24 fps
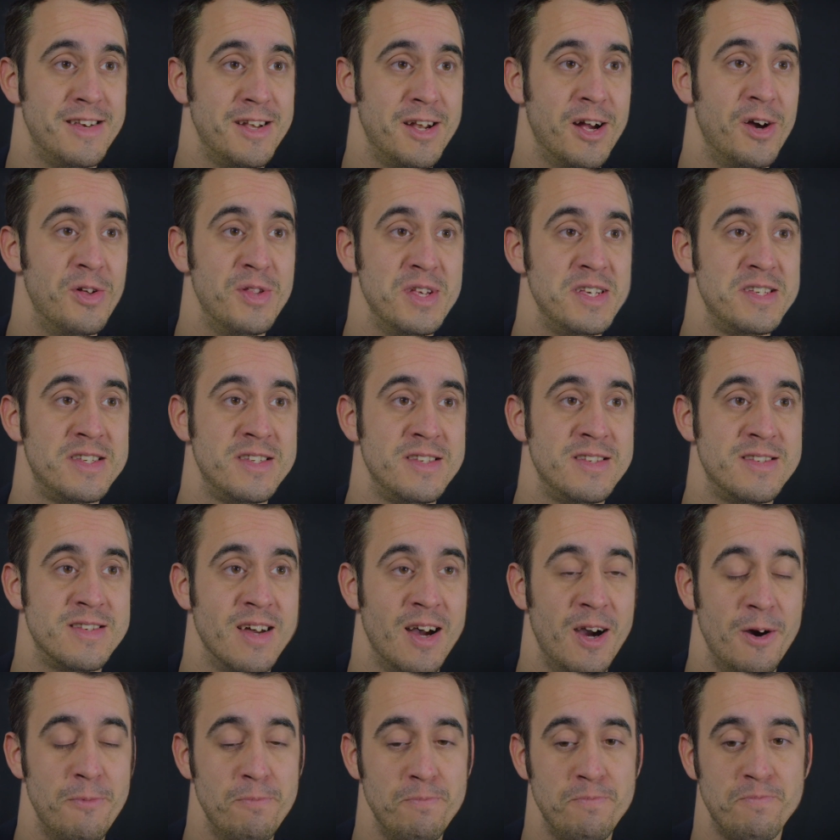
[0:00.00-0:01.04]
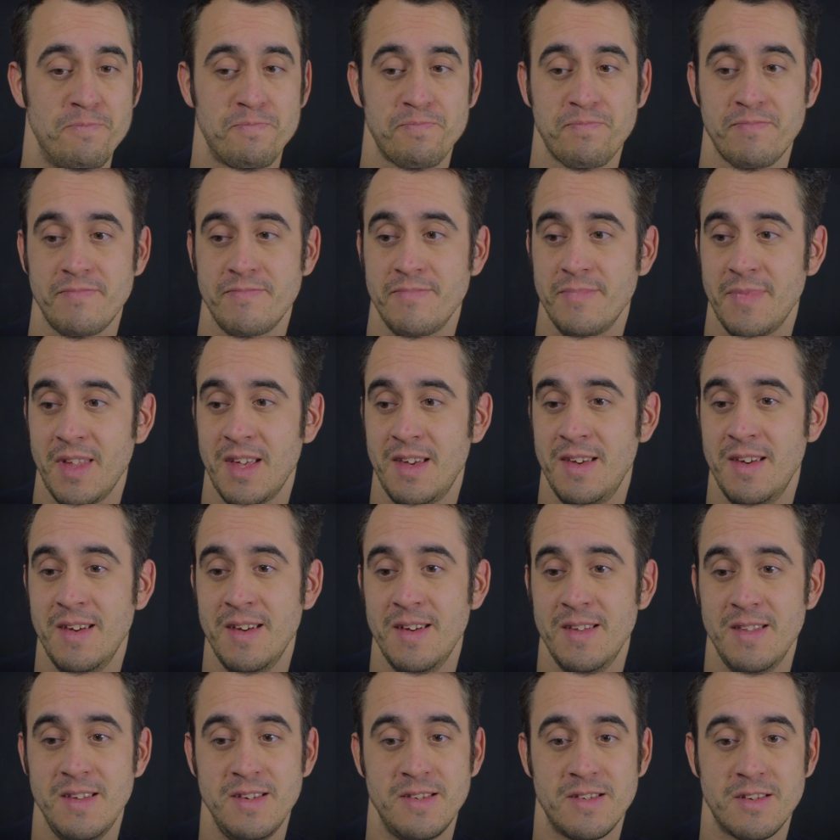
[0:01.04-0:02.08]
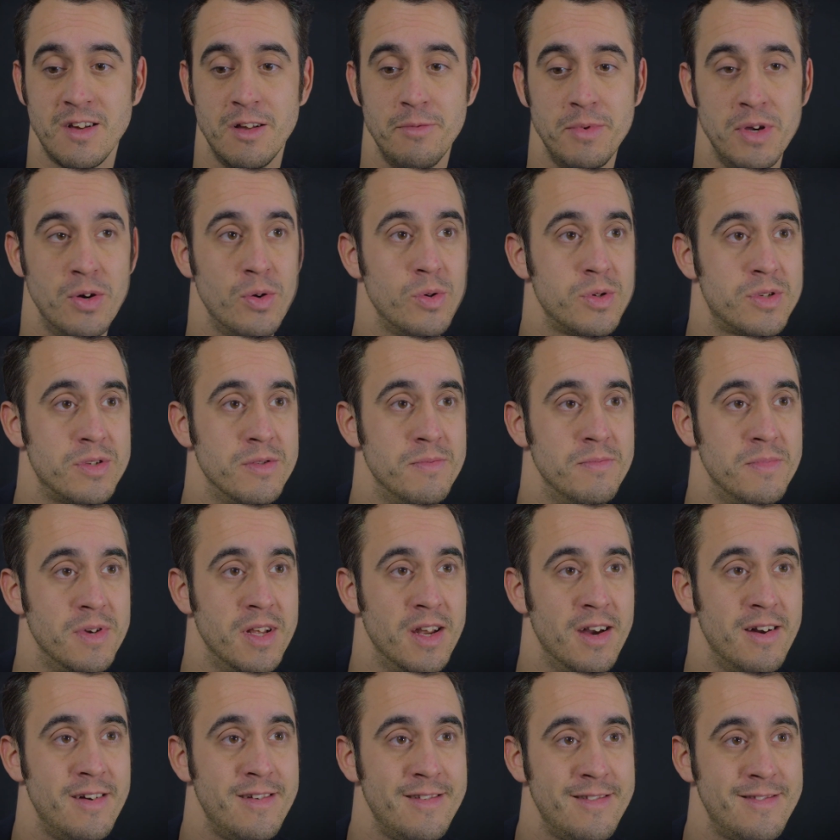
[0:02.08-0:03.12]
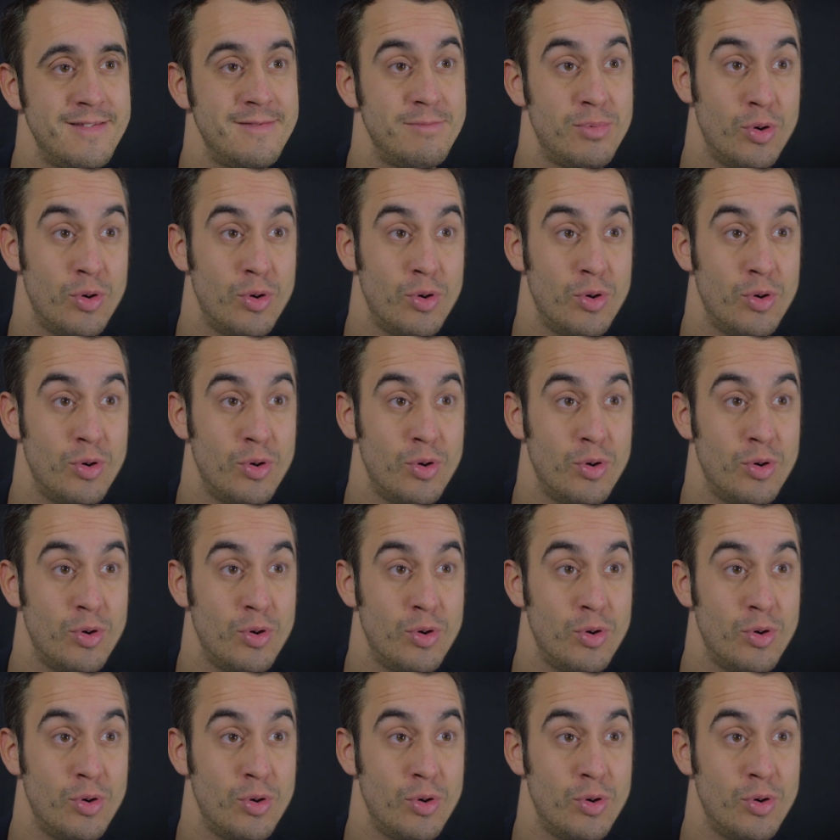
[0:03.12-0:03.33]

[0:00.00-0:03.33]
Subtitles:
you know, this is going to be awesome, you know.